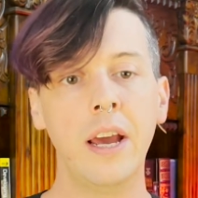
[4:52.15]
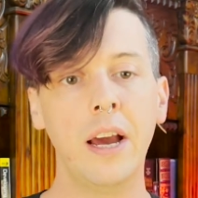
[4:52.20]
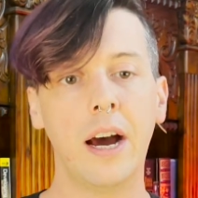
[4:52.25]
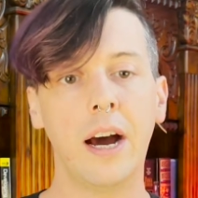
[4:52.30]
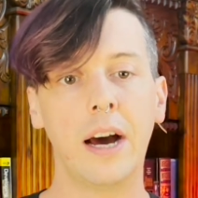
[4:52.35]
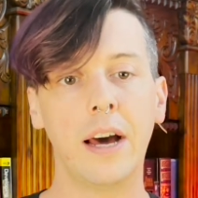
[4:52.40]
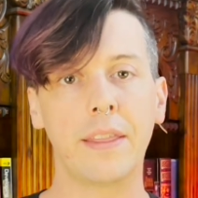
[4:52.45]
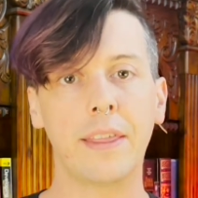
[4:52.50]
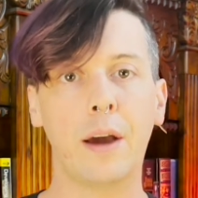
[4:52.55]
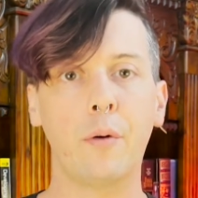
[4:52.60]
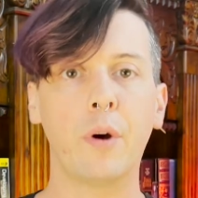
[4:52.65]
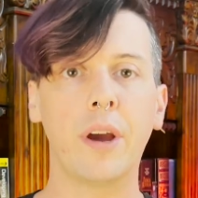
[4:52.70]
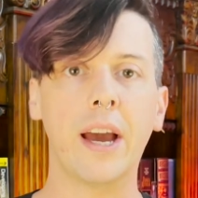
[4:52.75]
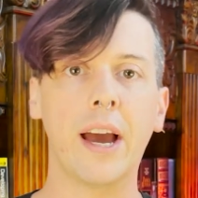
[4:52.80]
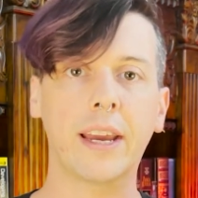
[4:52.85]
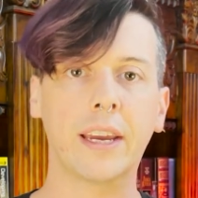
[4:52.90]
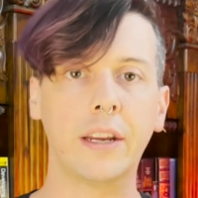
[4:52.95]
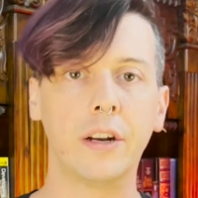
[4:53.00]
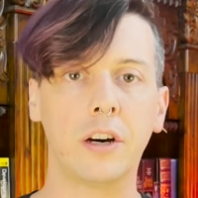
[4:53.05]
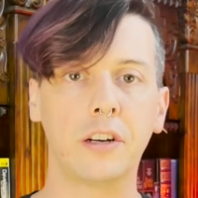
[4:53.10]
That way
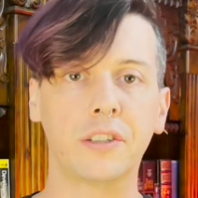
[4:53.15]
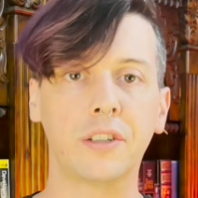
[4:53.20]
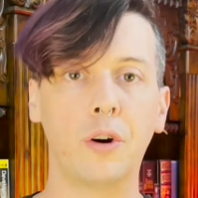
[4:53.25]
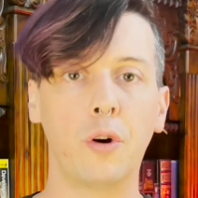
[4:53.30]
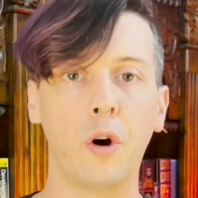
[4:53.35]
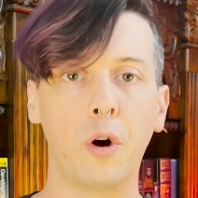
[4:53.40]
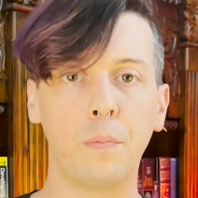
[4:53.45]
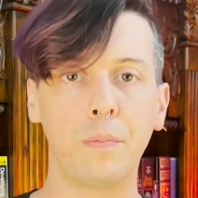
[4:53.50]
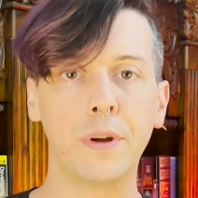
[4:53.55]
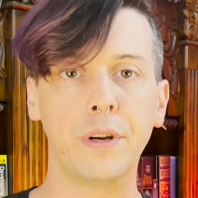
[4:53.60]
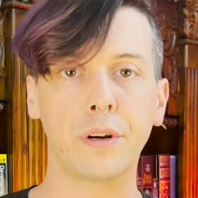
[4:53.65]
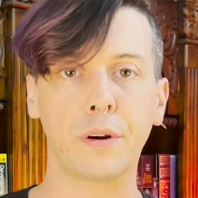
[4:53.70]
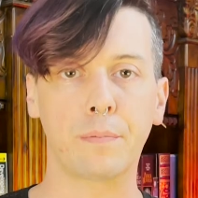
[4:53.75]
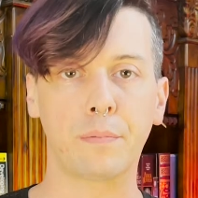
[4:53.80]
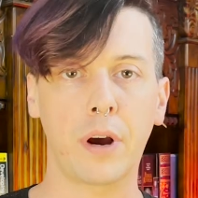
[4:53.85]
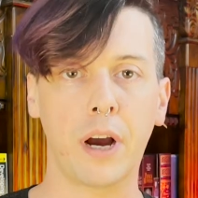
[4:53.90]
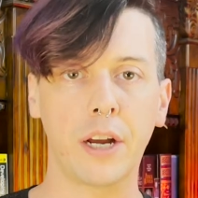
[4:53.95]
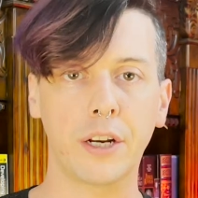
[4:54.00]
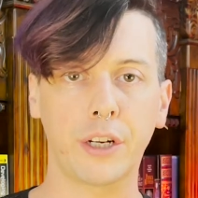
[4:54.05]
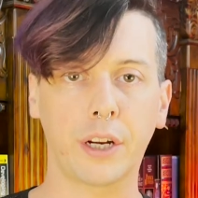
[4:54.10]
I can also open your
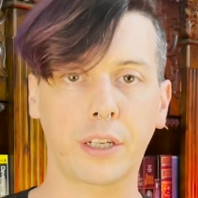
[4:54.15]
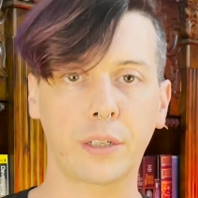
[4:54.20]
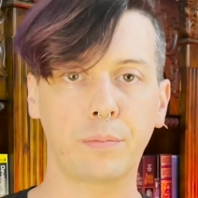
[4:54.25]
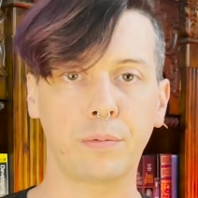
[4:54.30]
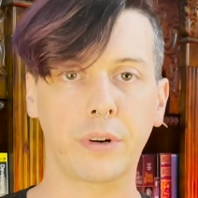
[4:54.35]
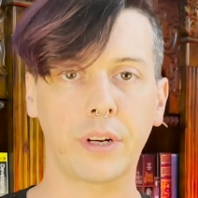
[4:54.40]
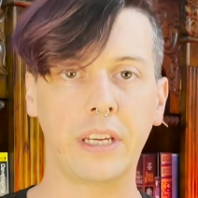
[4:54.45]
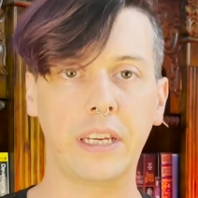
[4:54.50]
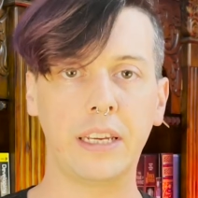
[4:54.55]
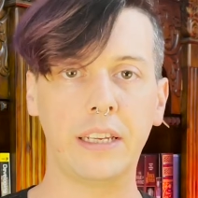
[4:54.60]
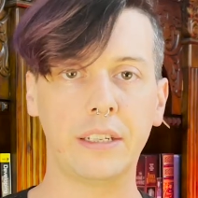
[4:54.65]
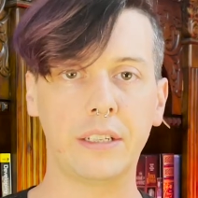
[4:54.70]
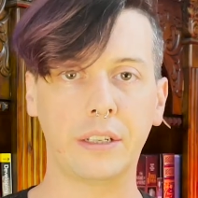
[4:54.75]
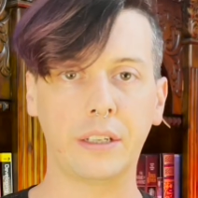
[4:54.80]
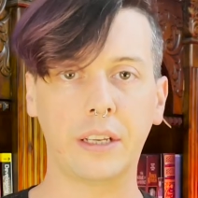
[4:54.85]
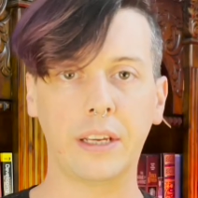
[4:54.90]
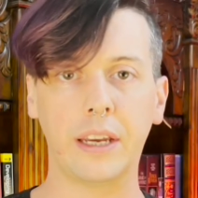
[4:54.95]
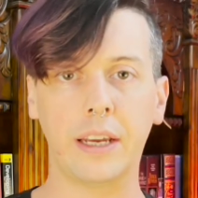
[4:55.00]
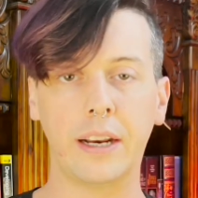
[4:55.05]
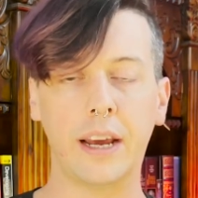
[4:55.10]
projects pretty easily,